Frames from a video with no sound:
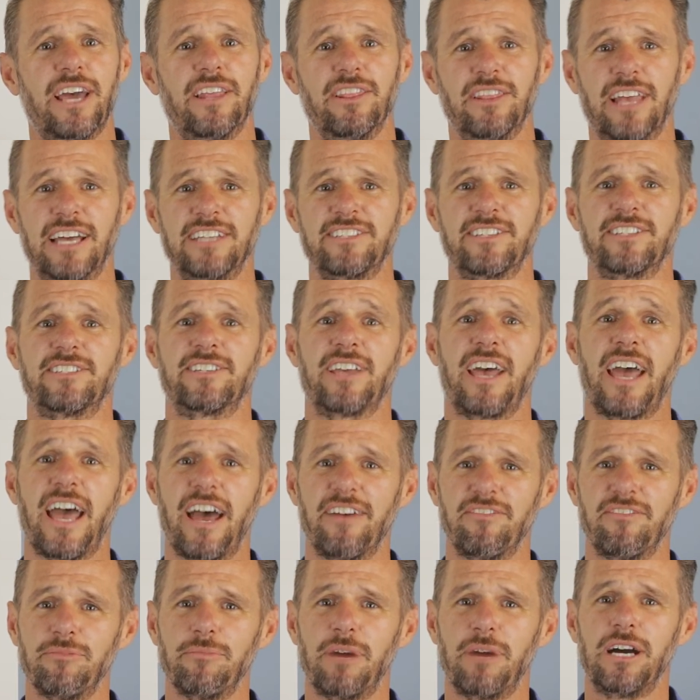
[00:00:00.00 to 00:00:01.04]
unless it's a
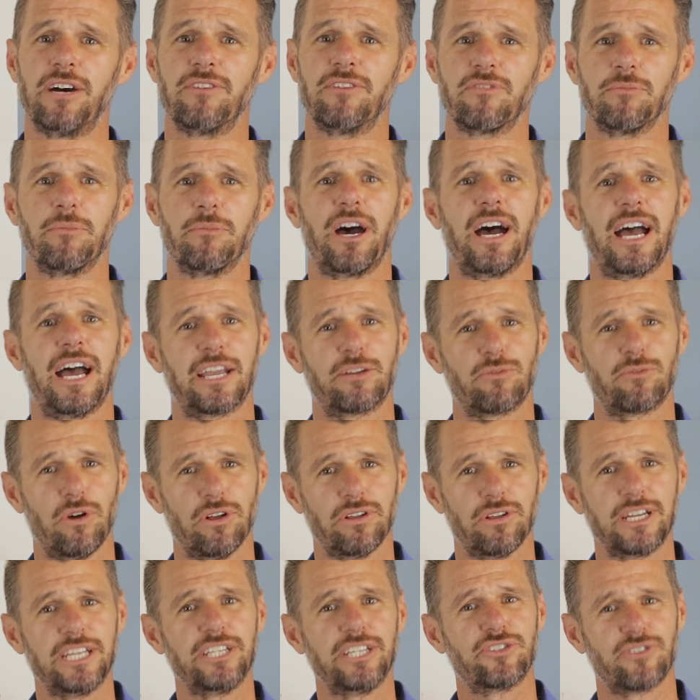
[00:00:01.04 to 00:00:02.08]
half a mile from a high
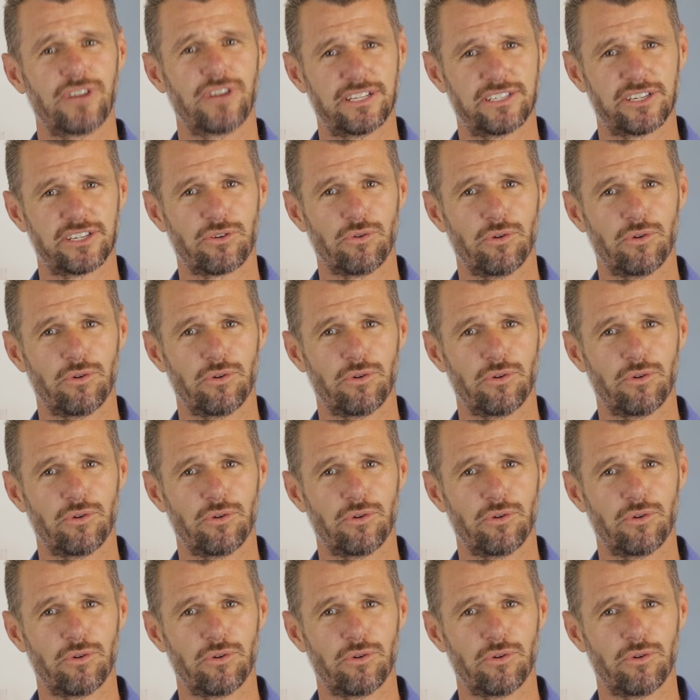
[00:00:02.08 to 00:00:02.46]
quality transit